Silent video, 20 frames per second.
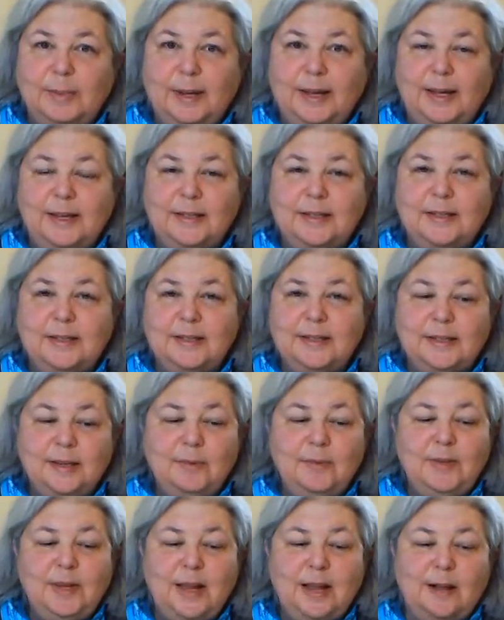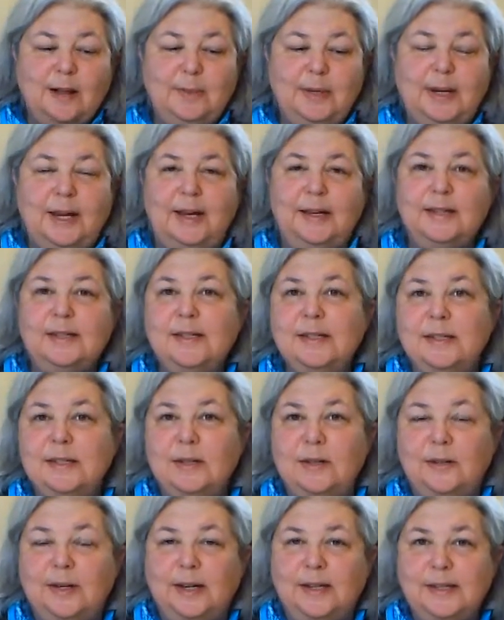but some of the almanacs in
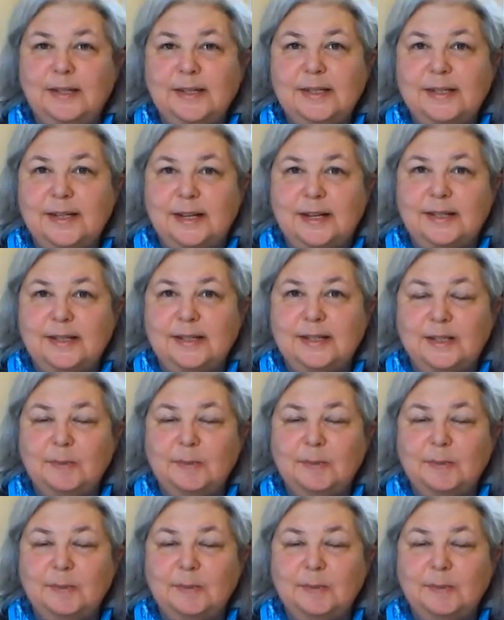the United States,